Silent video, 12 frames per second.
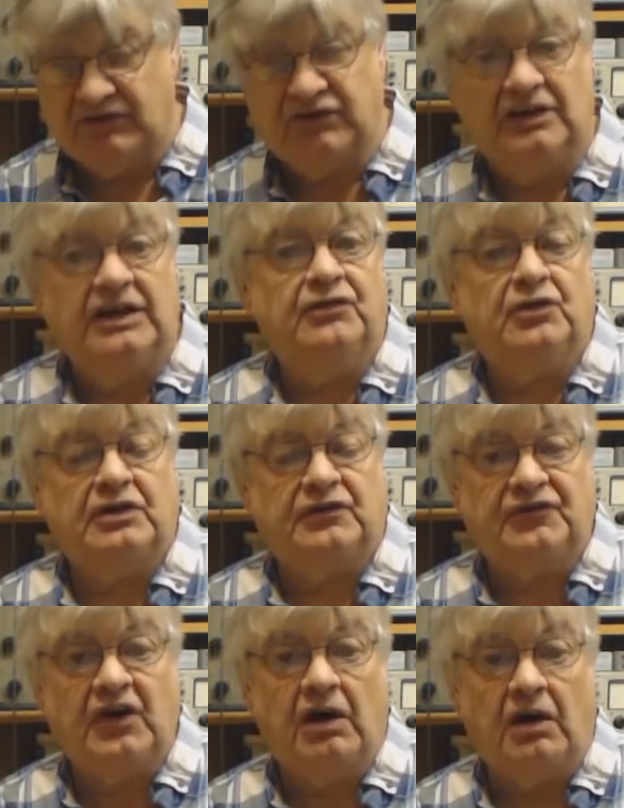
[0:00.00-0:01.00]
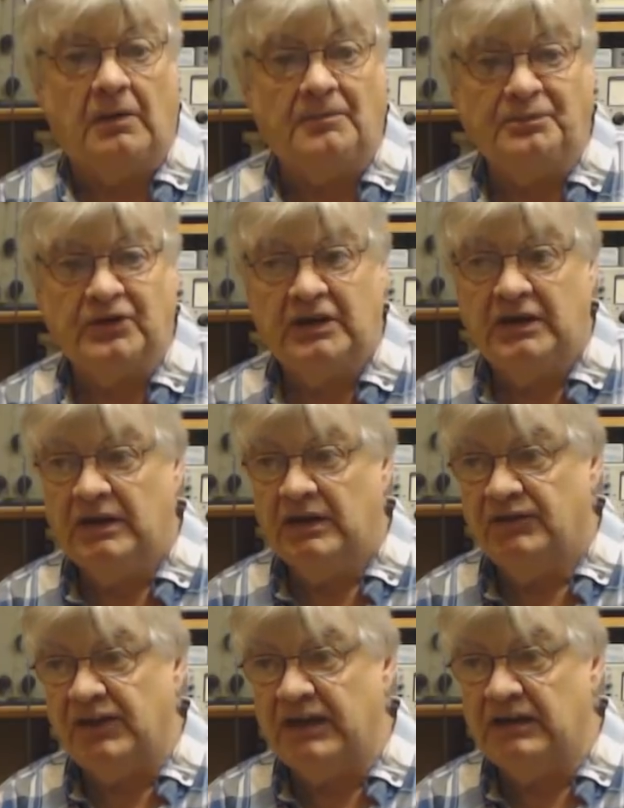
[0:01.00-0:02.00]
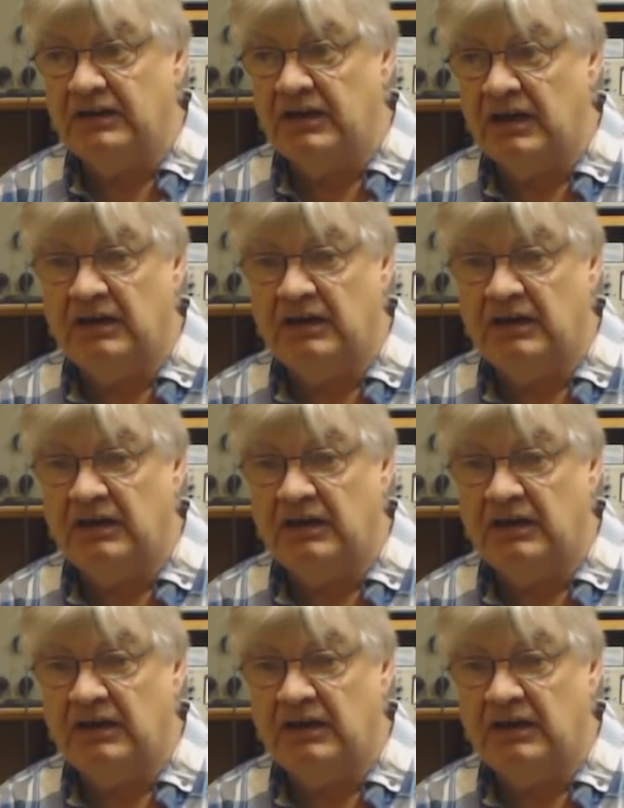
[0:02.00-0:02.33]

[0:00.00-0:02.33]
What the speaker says: If you live on a farm, then